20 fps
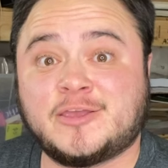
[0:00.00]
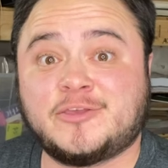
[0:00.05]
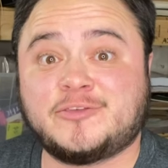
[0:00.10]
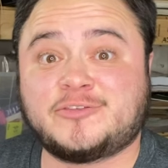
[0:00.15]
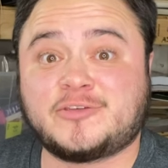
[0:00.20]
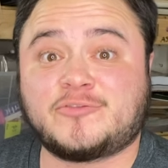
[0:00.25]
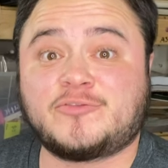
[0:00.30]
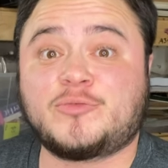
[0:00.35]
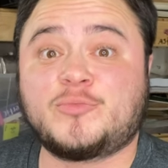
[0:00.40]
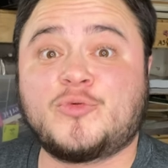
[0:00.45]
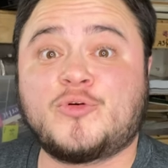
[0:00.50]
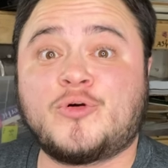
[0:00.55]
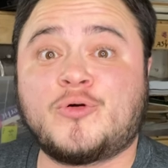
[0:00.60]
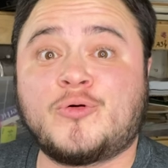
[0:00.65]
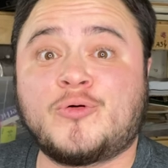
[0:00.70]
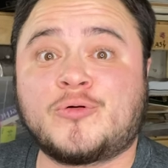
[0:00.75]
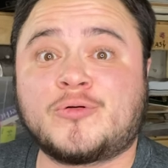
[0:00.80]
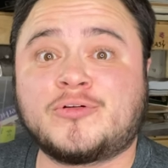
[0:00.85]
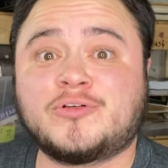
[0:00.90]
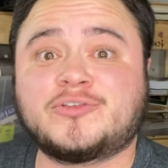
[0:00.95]
Several more
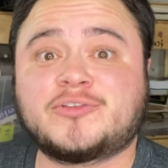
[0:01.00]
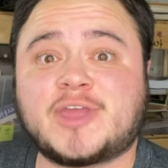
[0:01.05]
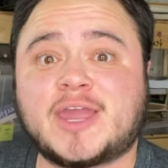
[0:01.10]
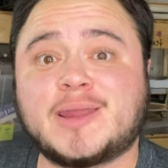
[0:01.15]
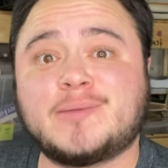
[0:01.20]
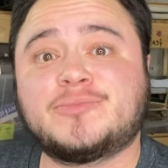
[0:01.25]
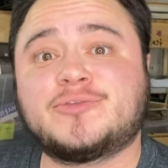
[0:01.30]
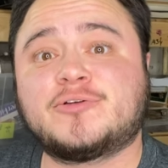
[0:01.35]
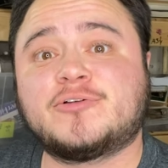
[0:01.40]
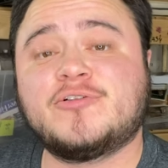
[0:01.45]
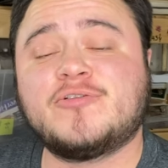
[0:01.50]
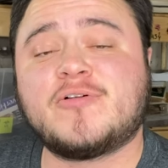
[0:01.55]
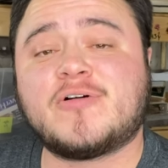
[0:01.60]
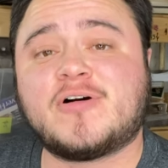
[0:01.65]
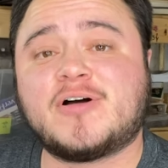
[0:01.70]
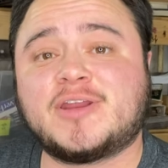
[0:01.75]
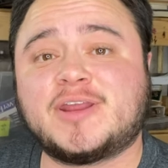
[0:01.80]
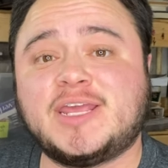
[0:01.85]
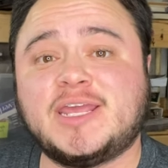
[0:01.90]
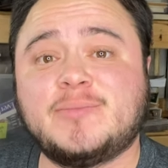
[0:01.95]
orders came through
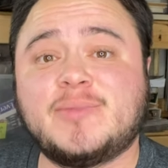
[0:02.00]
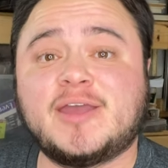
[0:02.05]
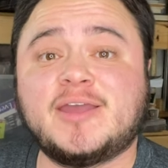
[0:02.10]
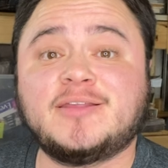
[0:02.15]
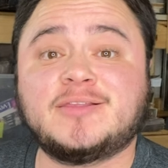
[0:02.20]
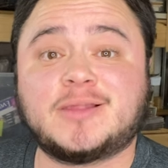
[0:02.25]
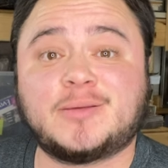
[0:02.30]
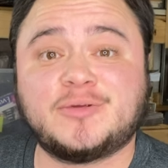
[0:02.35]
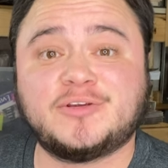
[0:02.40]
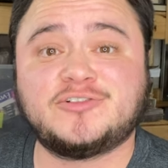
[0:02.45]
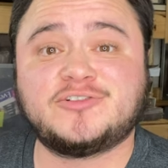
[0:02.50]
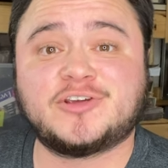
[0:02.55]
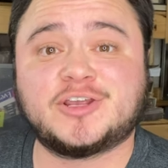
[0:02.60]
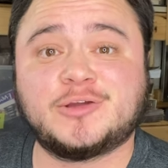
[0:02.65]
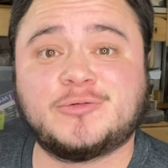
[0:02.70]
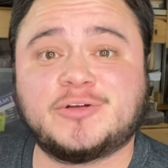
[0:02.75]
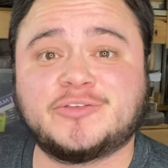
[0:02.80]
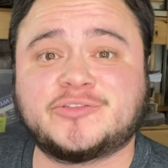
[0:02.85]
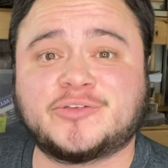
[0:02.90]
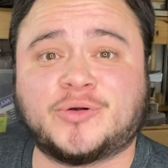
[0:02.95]
on eBay. Let me show
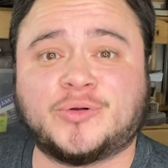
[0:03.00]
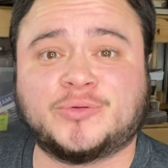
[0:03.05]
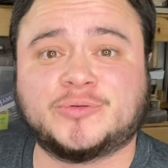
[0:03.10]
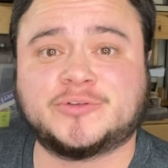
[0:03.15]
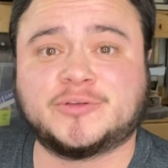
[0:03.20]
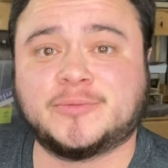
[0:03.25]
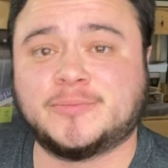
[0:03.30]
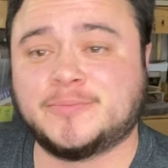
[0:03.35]
you what sold.